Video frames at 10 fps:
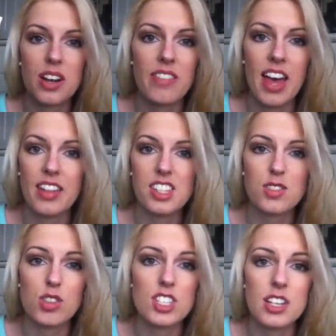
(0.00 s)
I've had this
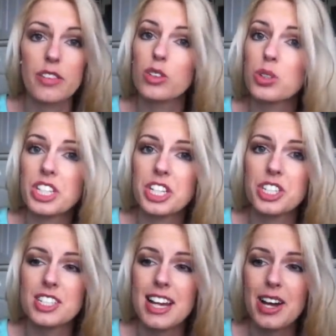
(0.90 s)
for several
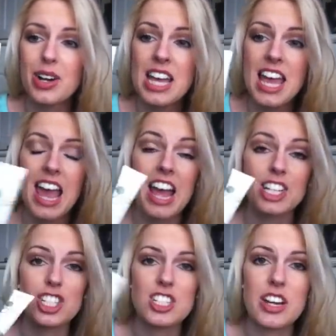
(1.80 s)
years now and
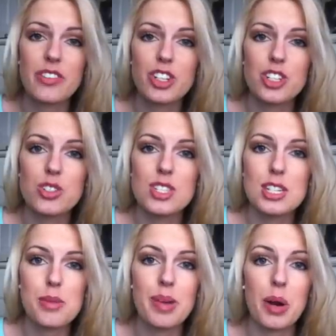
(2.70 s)
just never used
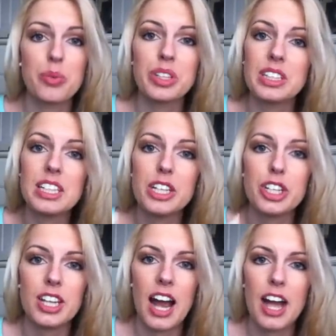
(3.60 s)
it, but I really need a
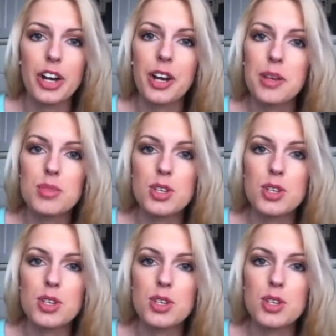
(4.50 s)
good eye cream.